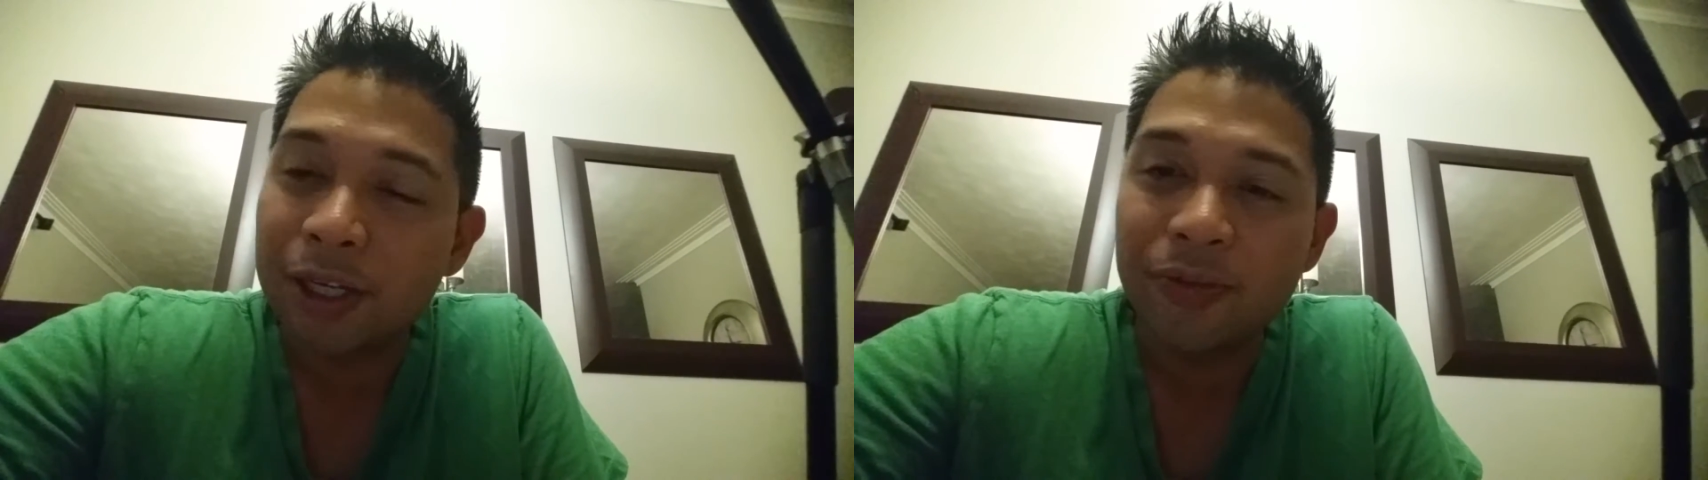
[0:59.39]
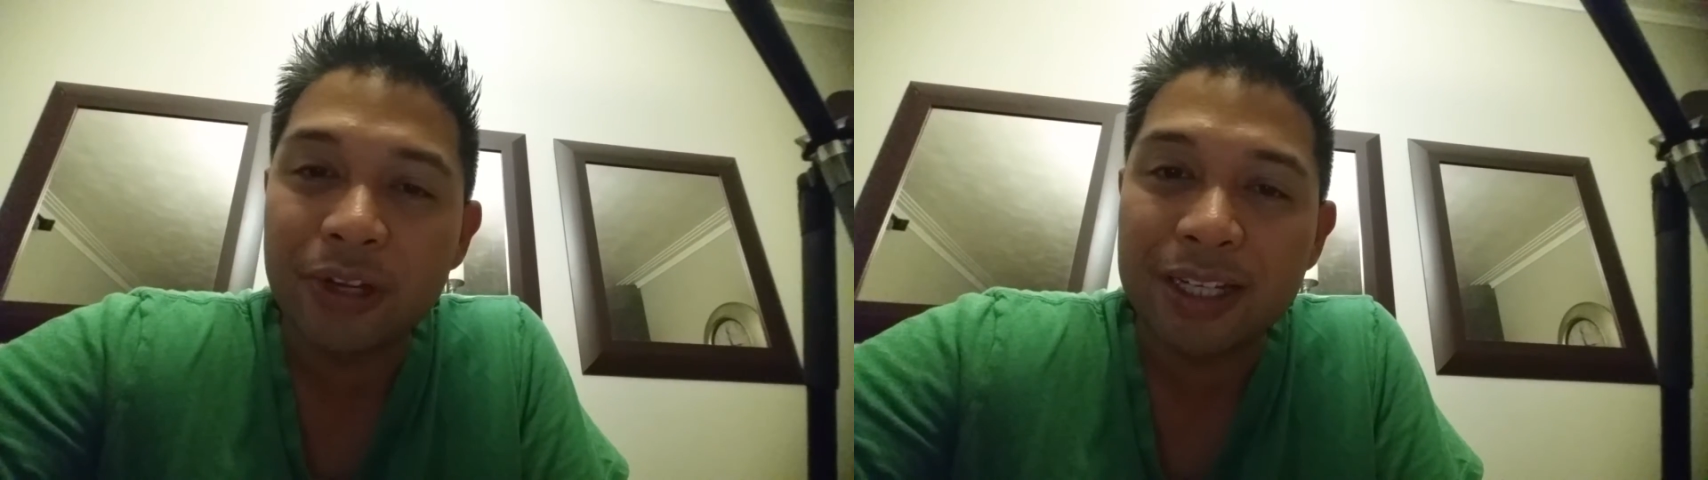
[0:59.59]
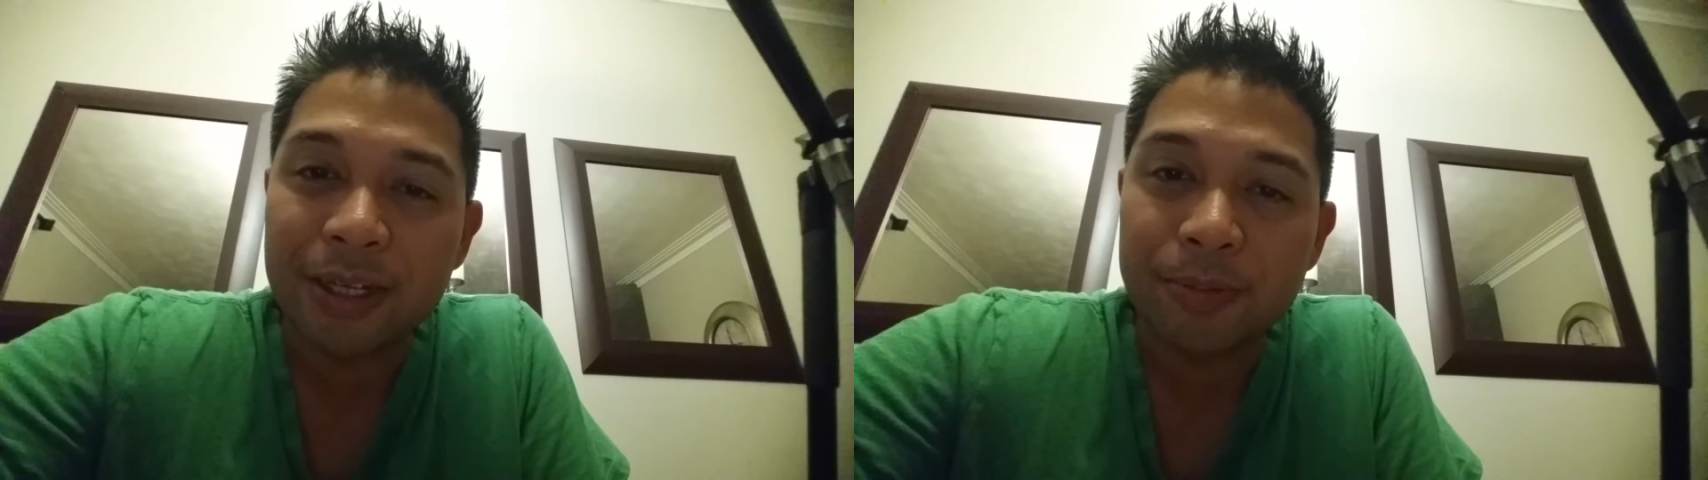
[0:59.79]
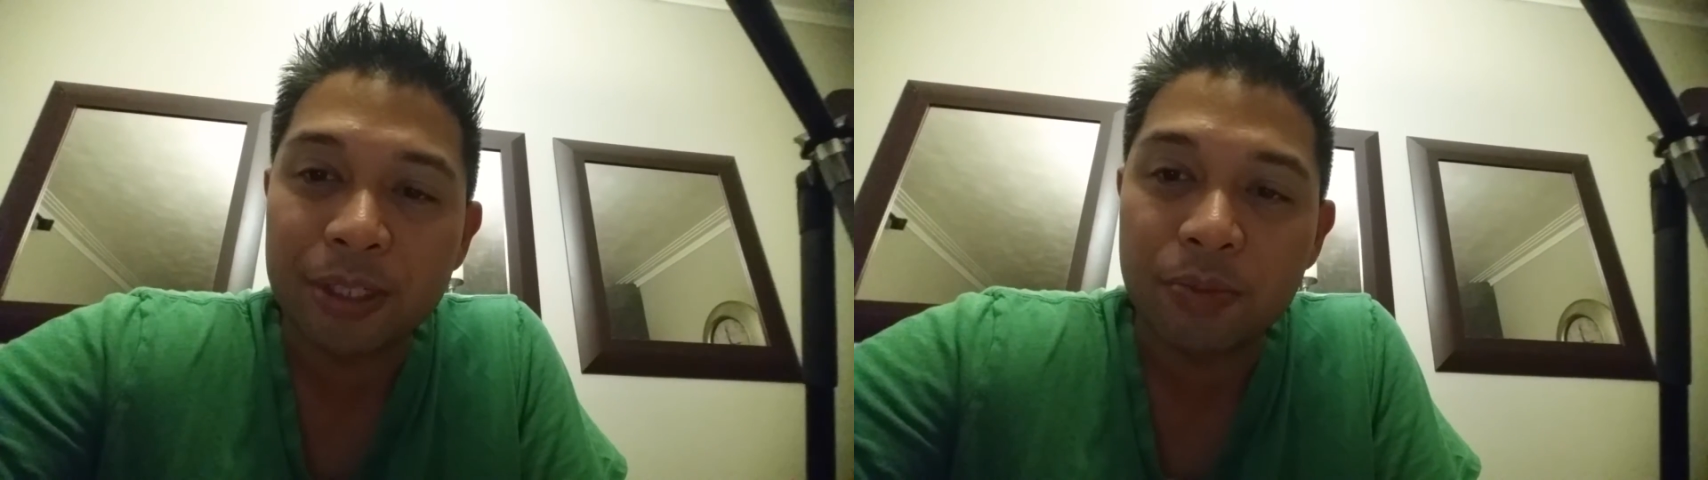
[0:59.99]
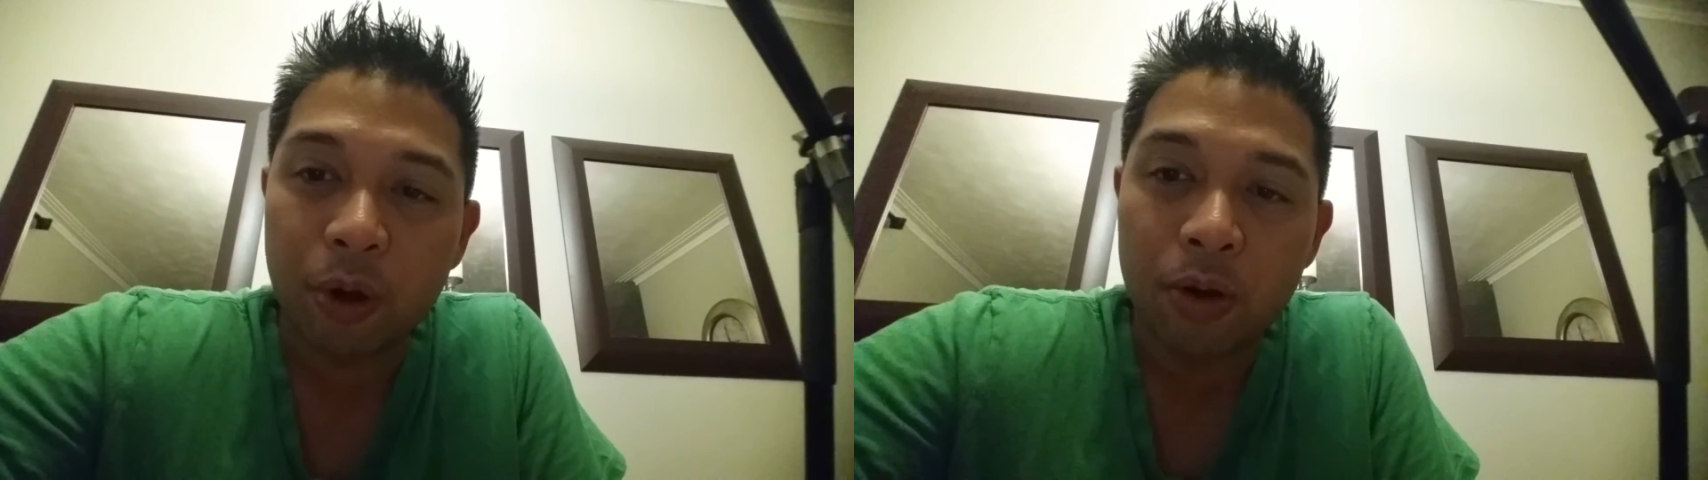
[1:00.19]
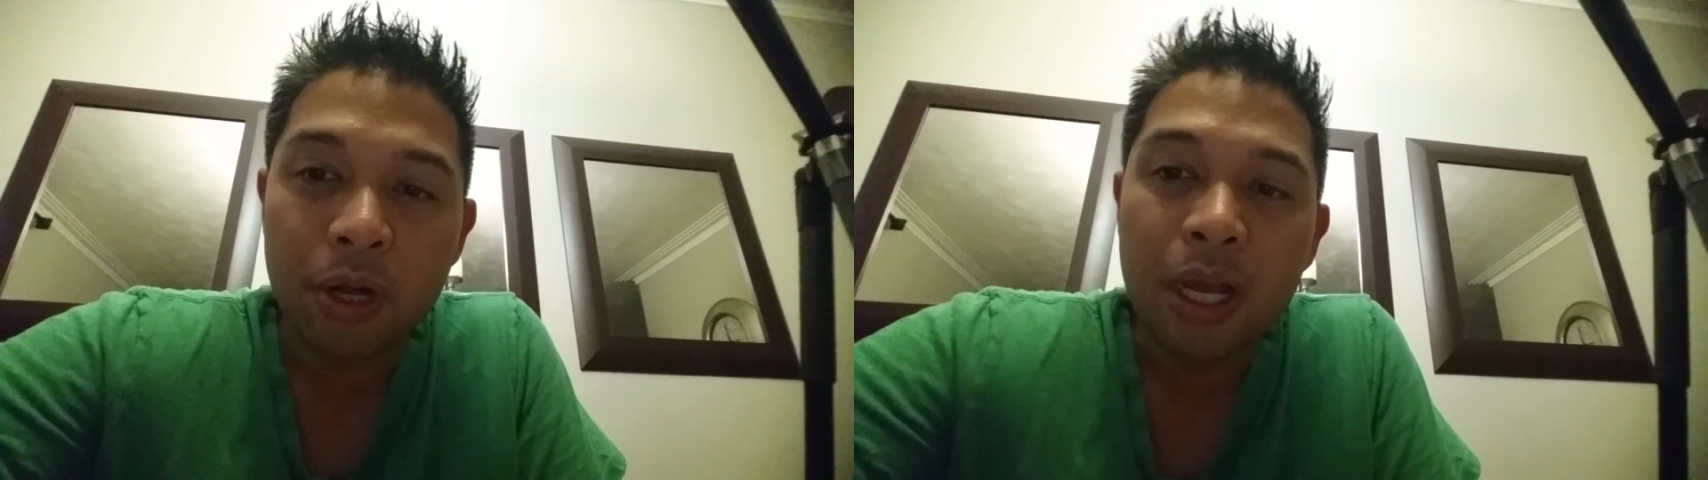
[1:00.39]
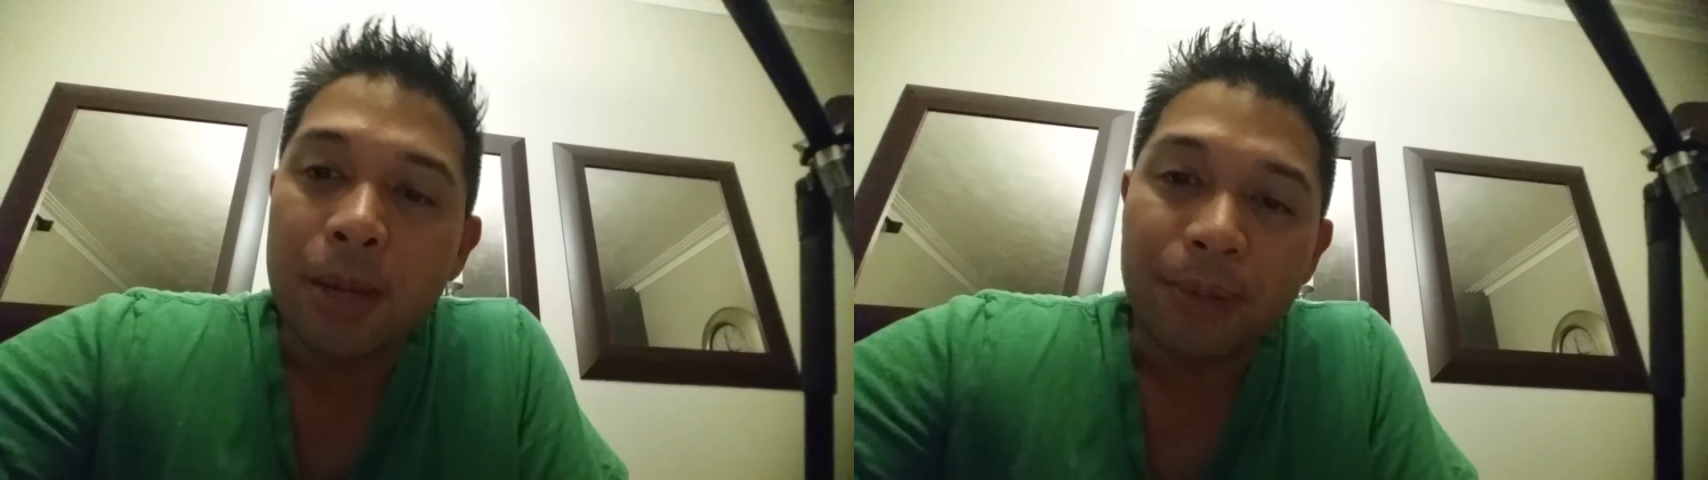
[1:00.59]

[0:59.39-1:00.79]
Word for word: I'll give you guys an update tomorrow,